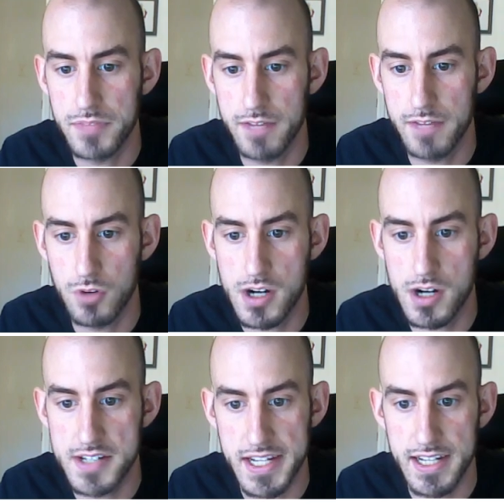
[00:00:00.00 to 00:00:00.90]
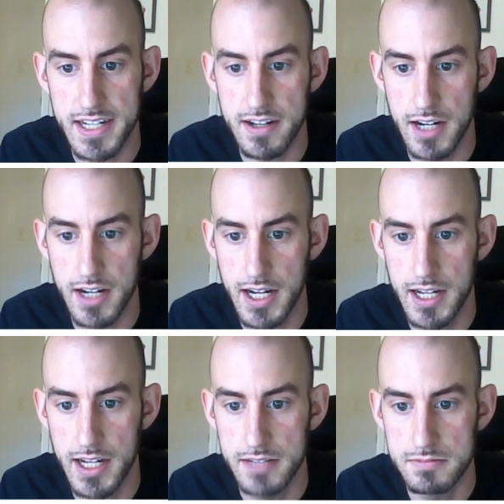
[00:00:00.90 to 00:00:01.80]
For our second
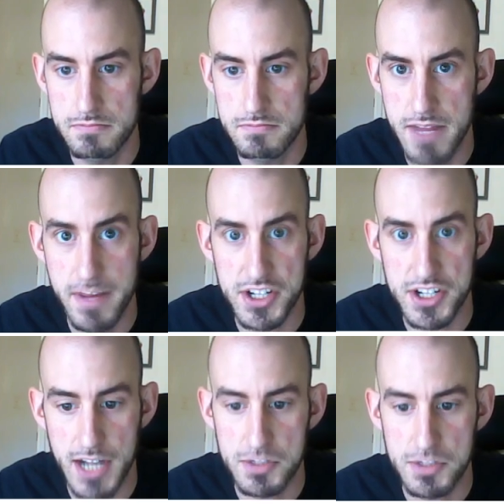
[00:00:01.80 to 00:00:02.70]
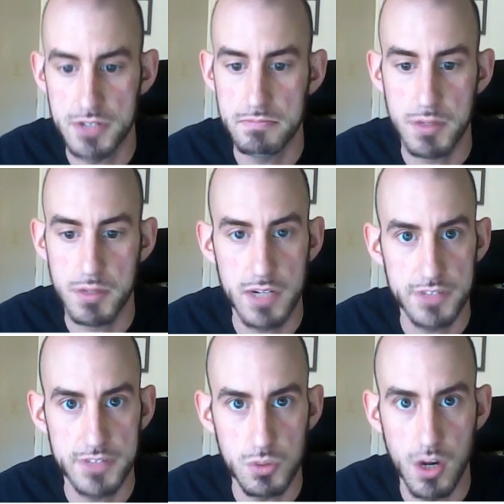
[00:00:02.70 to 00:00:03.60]
metamagic option, pick whatever
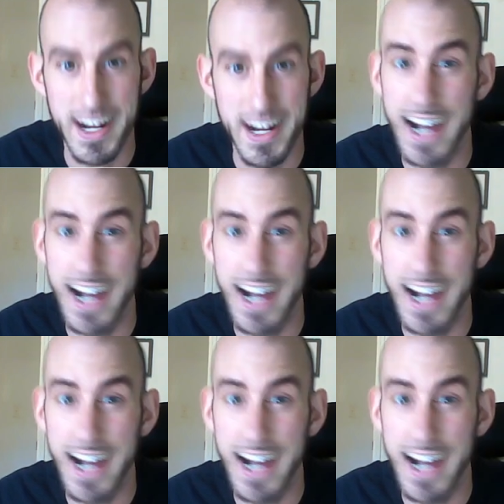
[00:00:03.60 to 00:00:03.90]
you want.